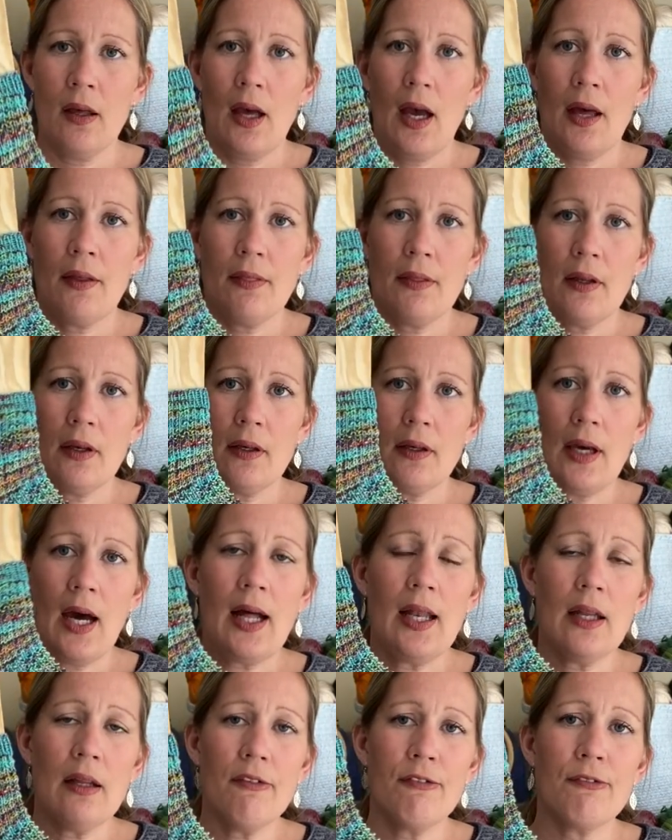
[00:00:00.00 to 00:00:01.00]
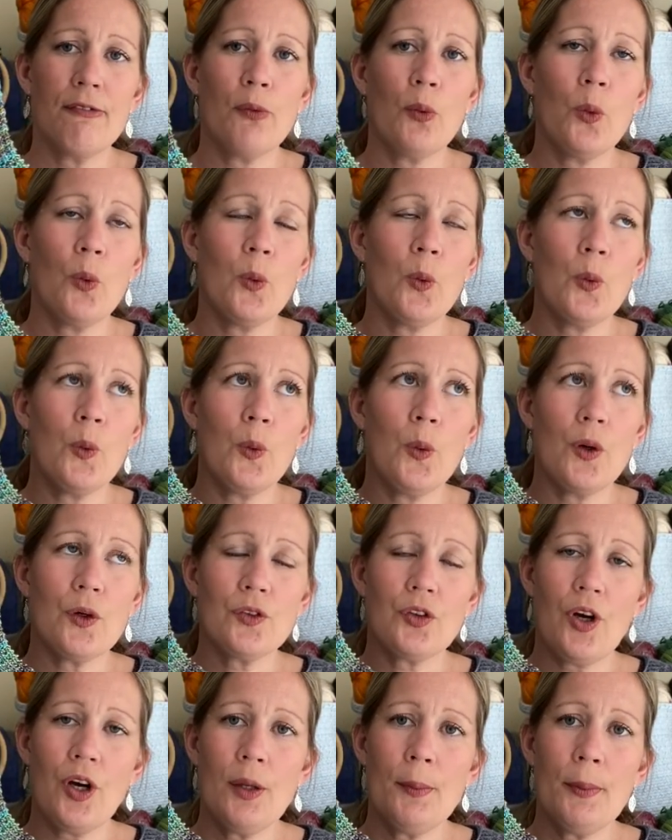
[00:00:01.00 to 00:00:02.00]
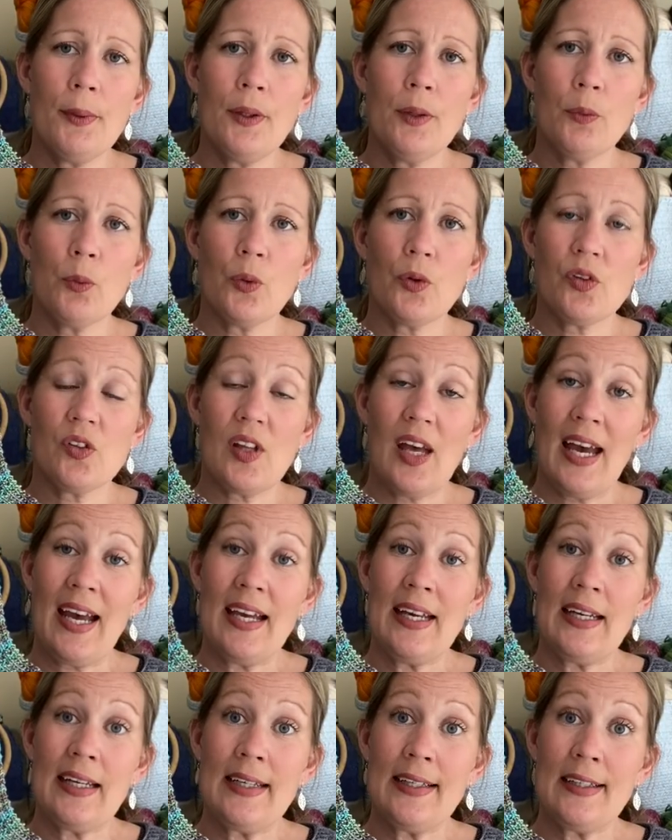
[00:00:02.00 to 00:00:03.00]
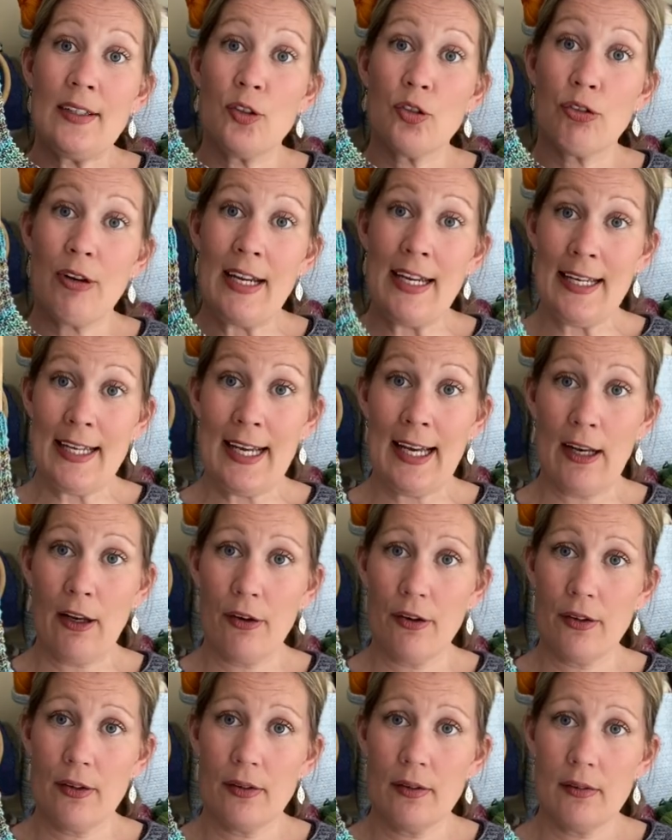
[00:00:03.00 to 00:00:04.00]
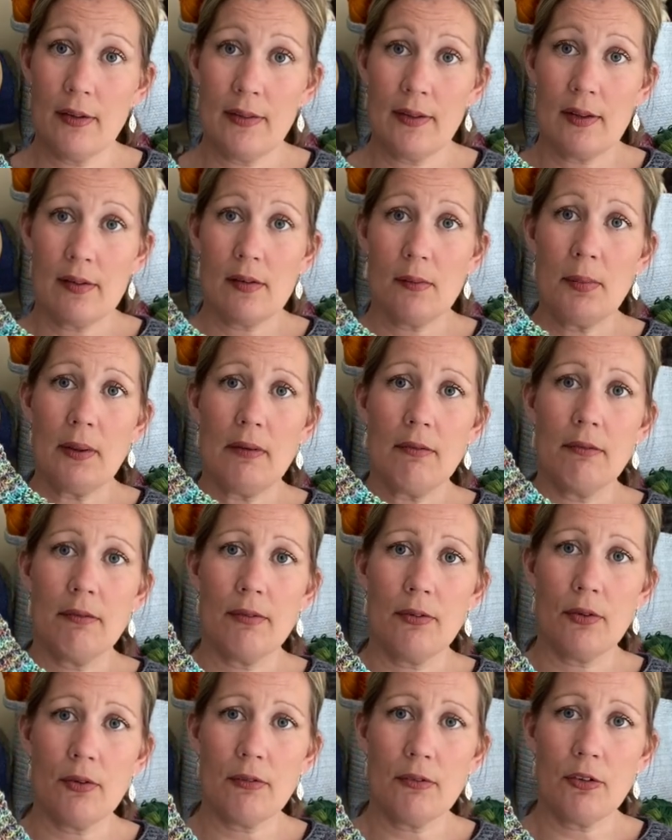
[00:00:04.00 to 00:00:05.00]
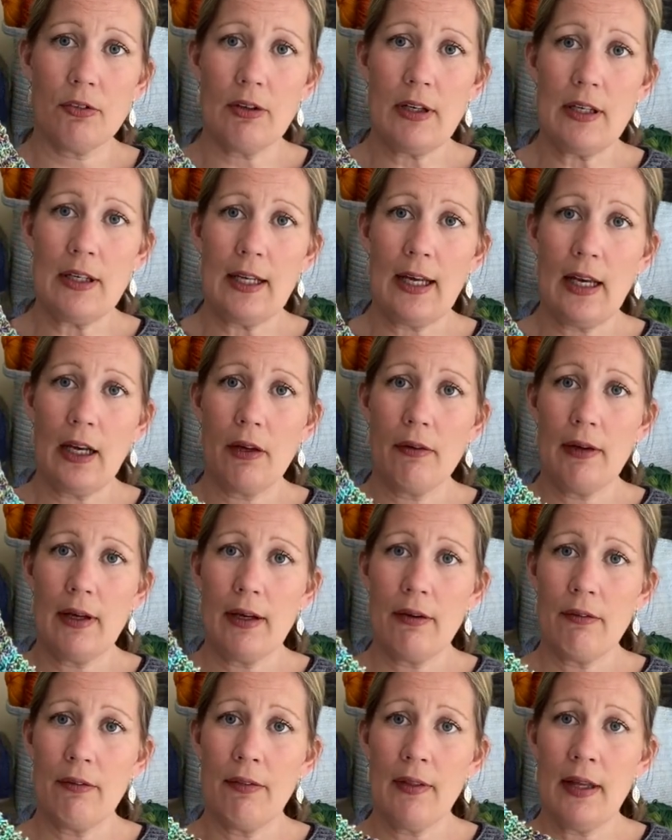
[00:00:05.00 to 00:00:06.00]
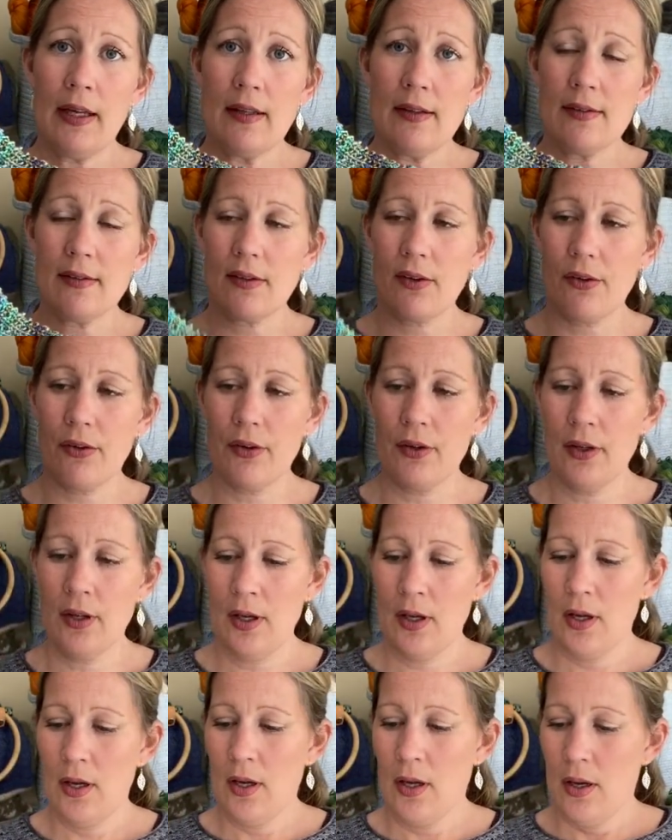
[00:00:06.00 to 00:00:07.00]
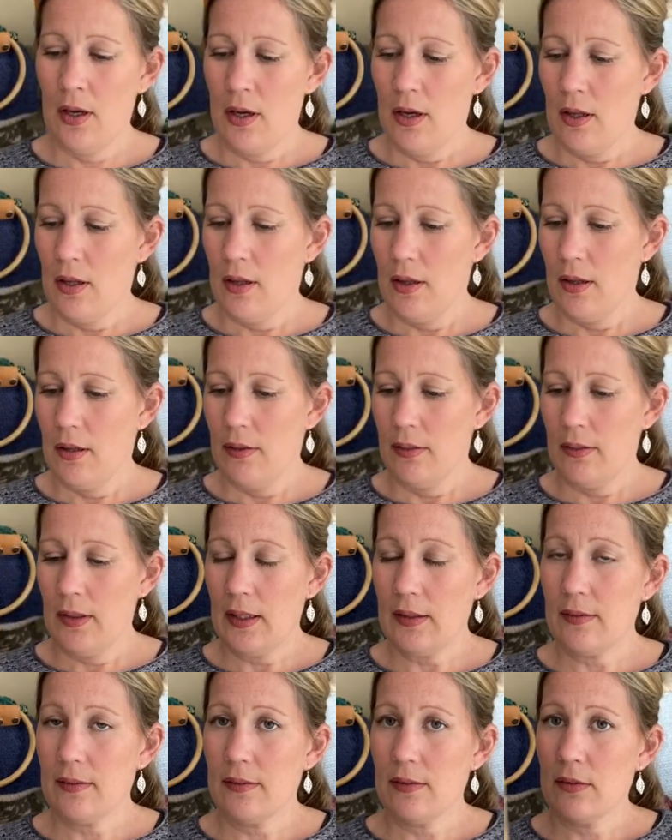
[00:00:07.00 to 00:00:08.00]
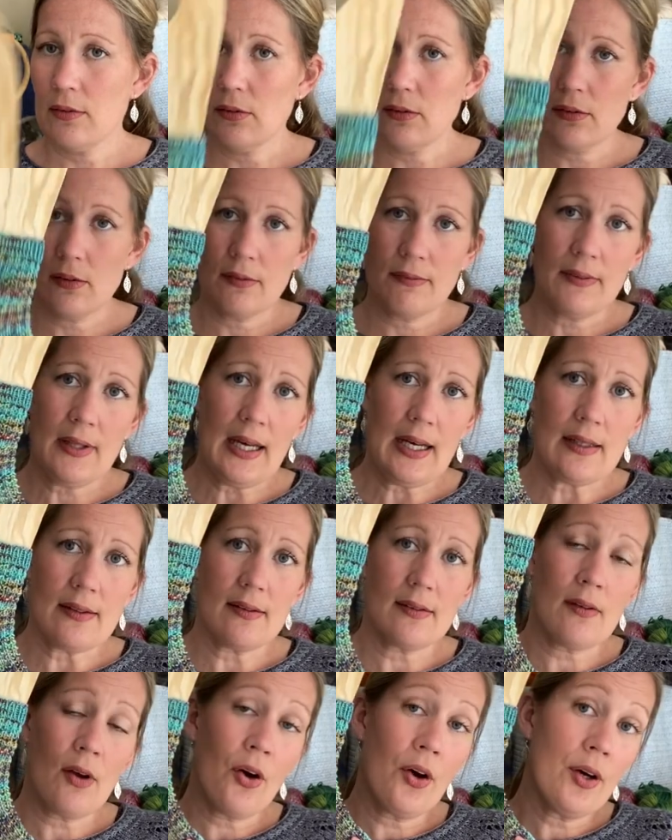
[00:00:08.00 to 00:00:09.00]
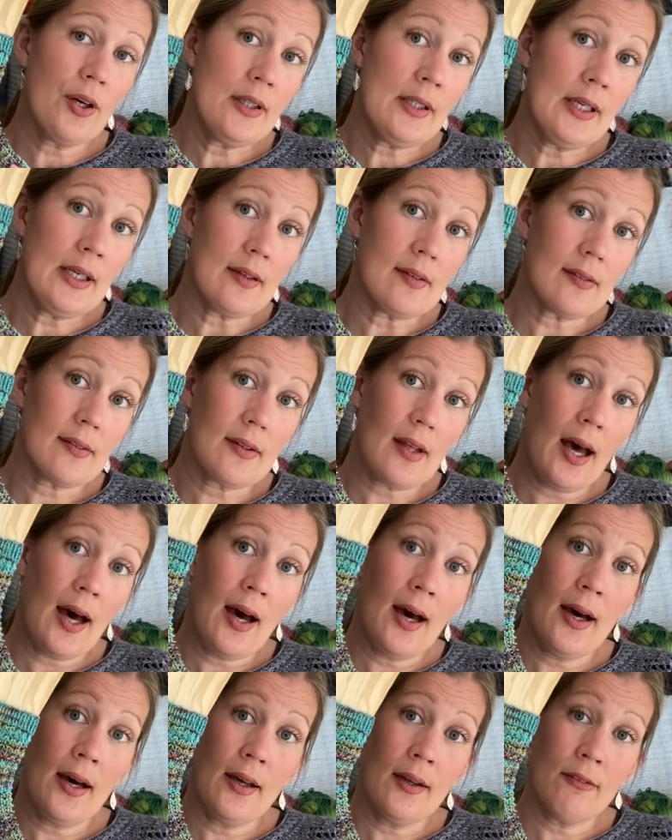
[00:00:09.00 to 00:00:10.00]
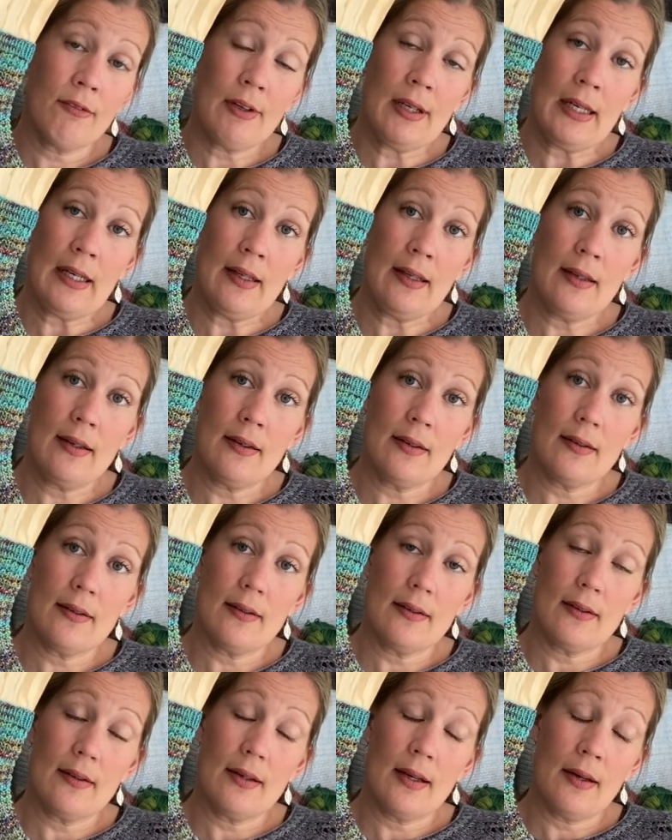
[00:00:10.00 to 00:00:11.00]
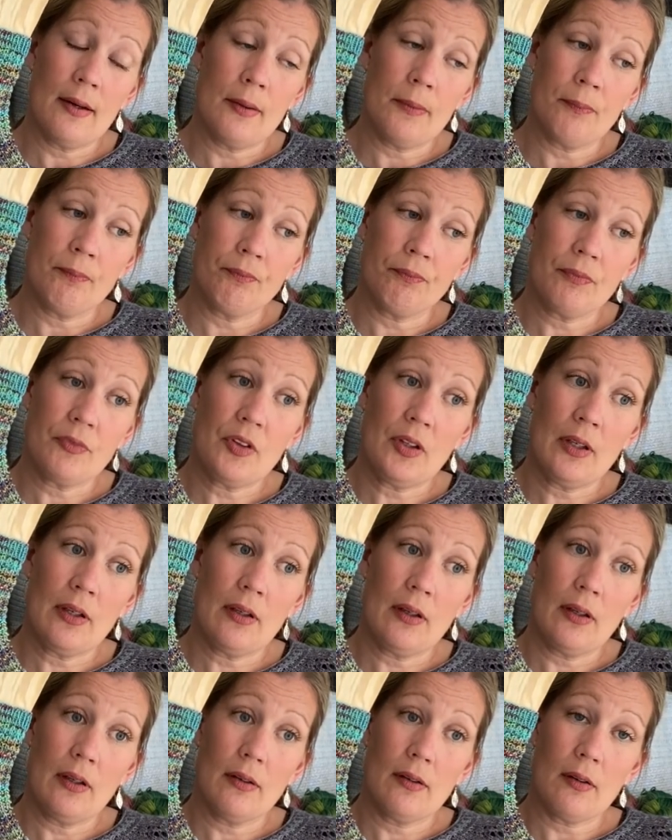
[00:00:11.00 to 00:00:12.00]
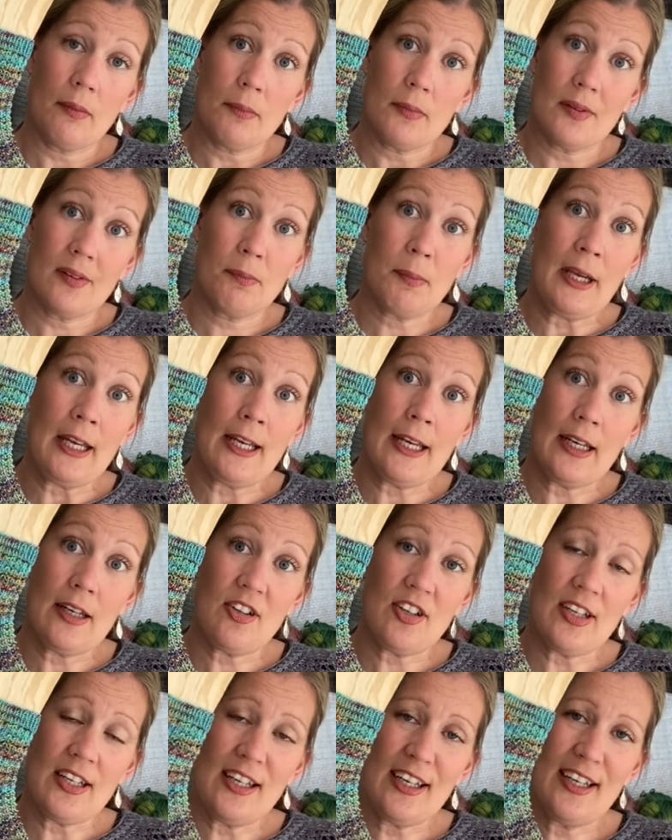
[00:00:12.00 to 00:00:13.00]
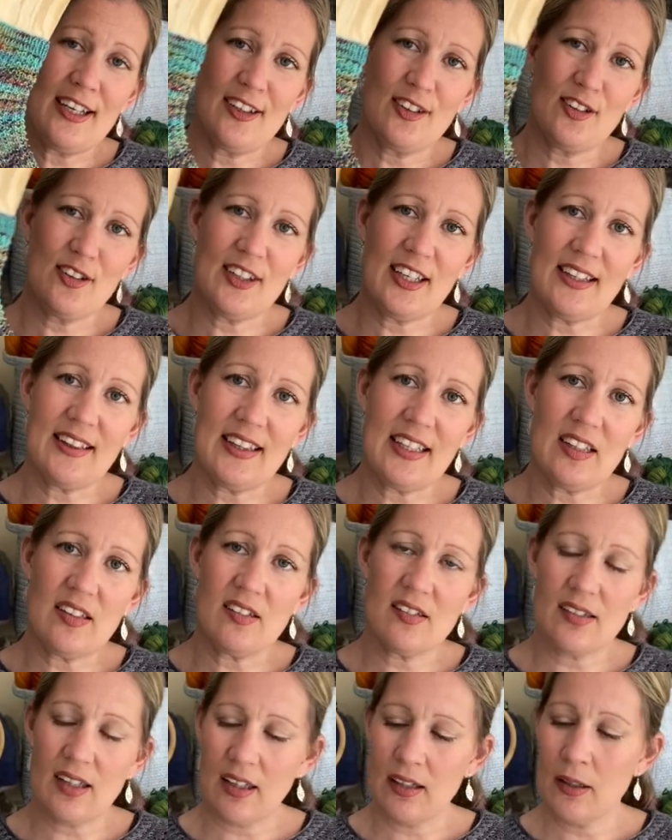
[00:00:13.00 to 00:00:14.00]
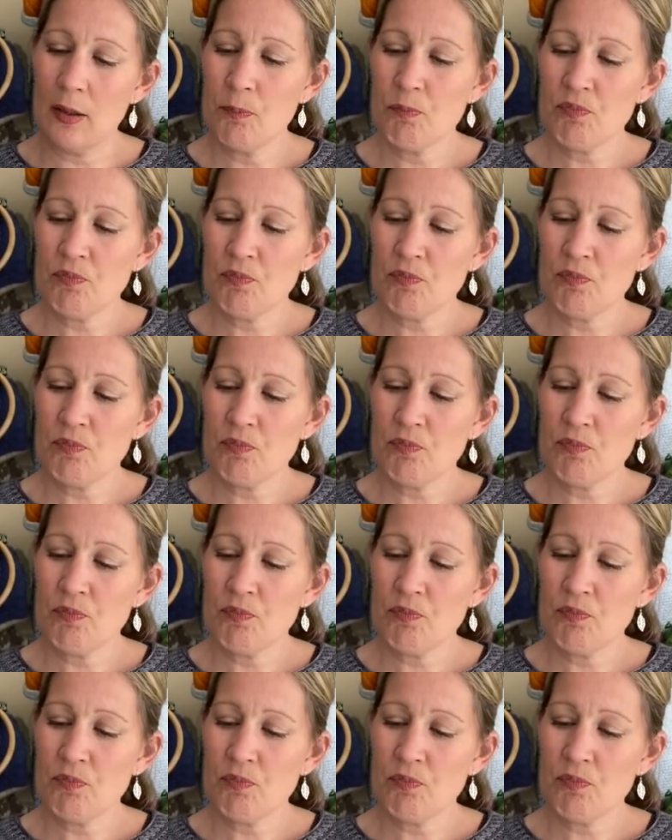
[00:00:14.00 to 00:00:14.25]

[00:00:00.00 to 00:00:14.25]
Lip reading: And their colour for October was a green yellow, and there's a bit of sort of green yellow here and there, so that's the socks for that. So yes, I really did some speed knitting to get these done.